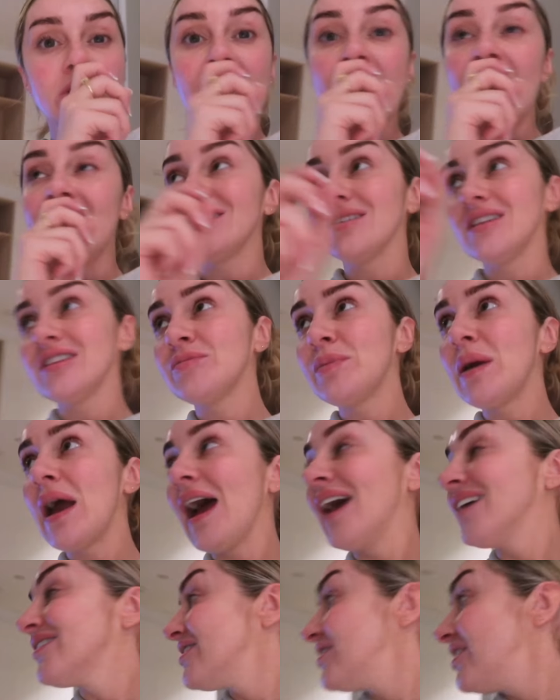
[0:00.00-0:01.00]
Yeah, he said it's a bit
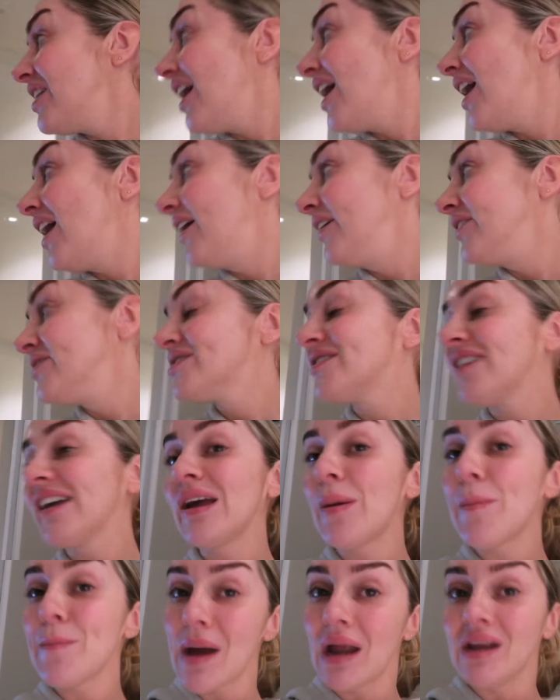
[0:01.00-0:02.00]
hectic there. Stay
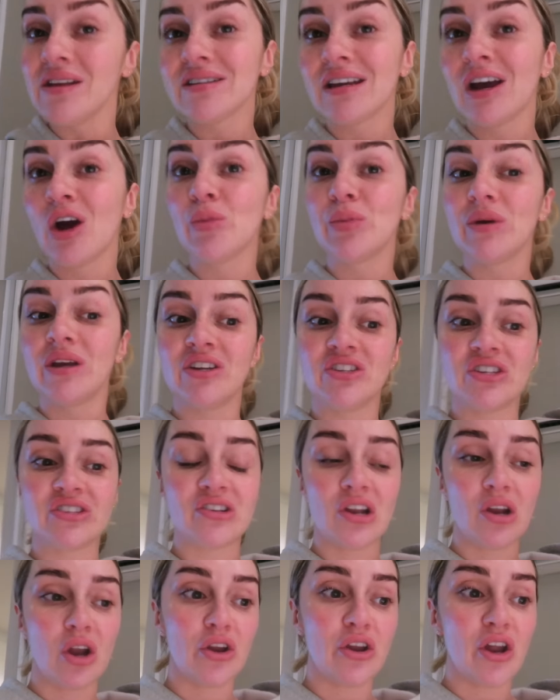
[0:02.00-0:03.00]
at Bang Tao Beach, it's
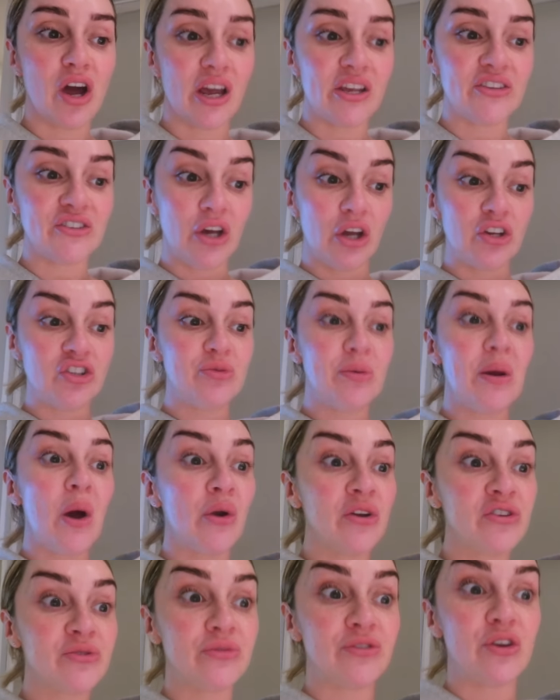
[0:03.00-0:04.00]
a lot nicer. And to be
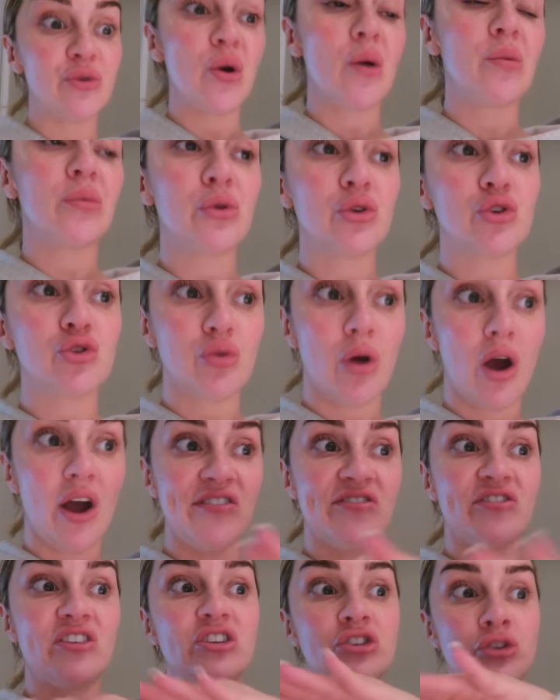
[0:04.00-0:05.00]
honest with you, when we was
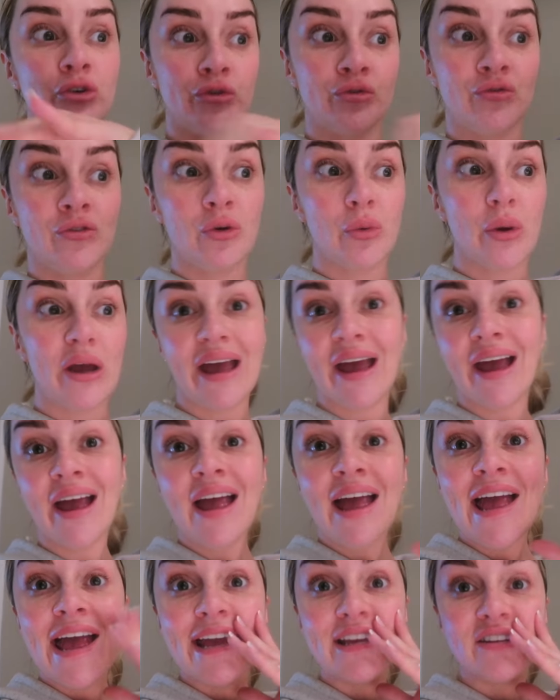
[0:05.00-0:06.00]
driving just through it,
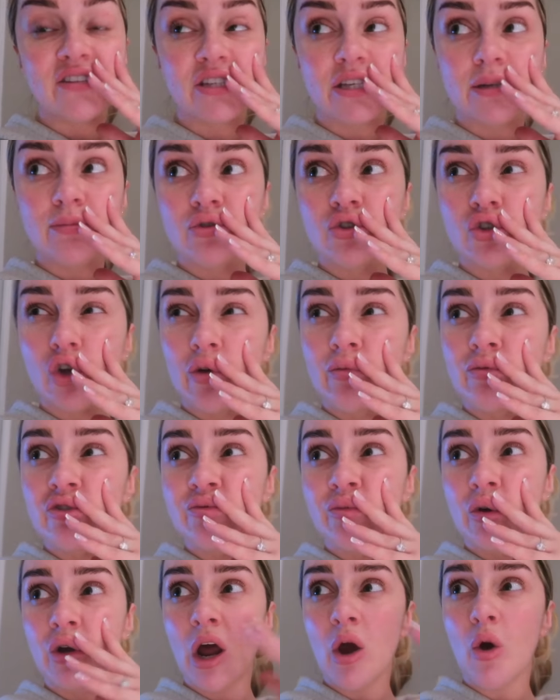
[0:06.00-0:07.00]
it seemed so much
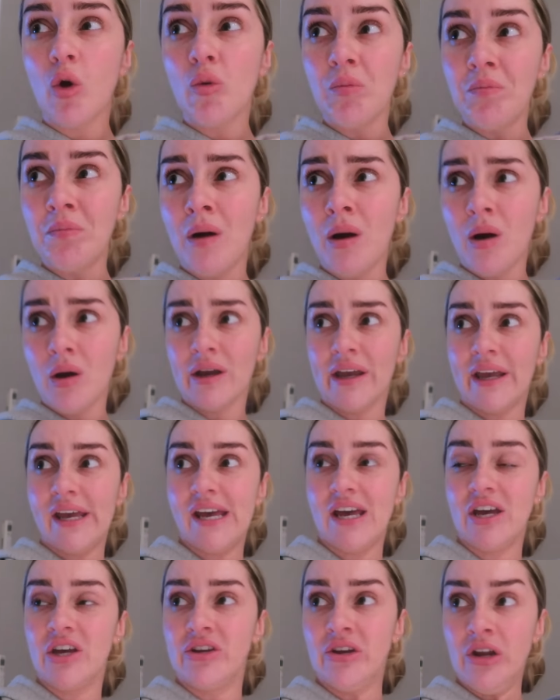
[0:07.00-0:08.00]
more like
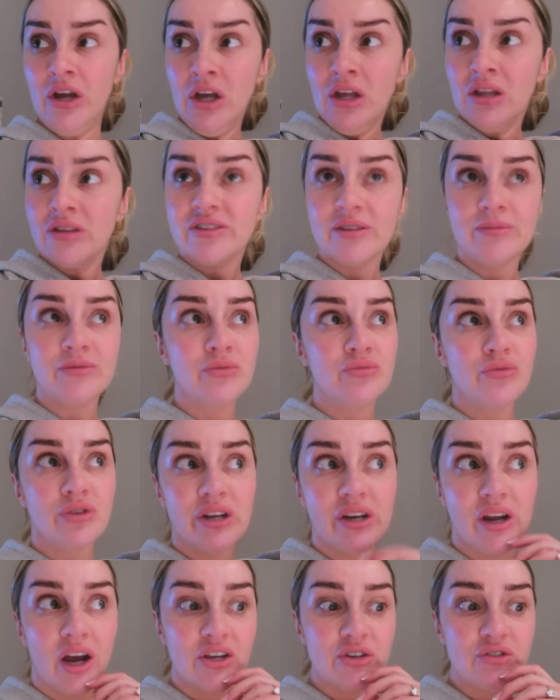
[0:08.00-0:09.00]
upmarket and seemed some
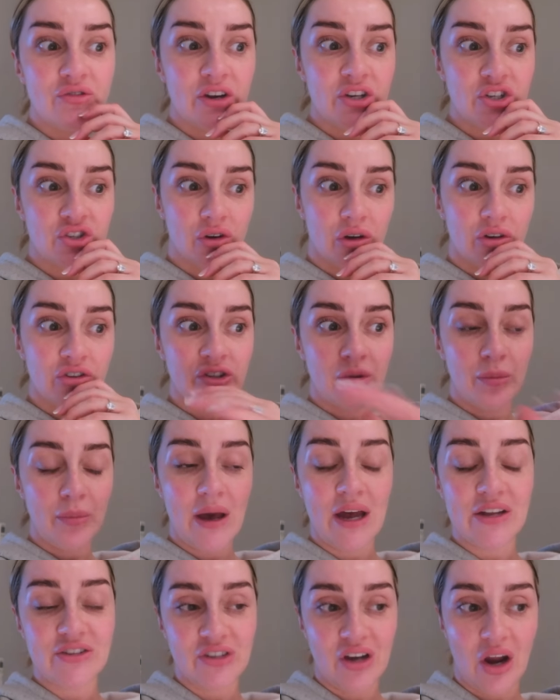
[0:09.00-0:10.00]
really nice restaurants
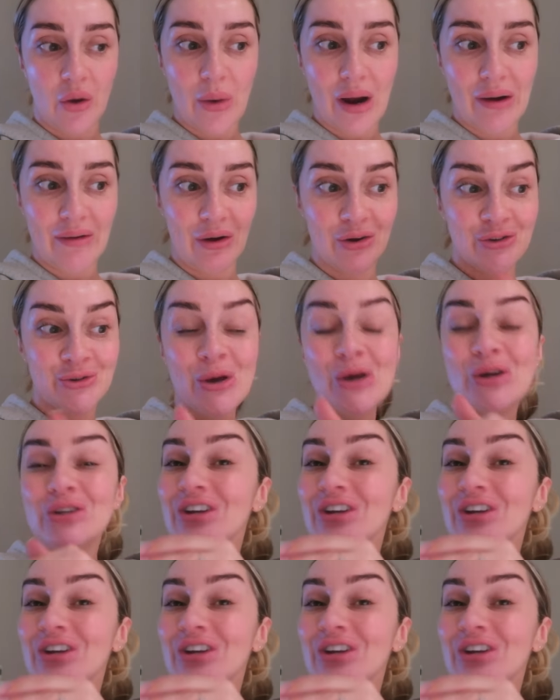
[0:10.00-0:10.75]
compared to like where else we were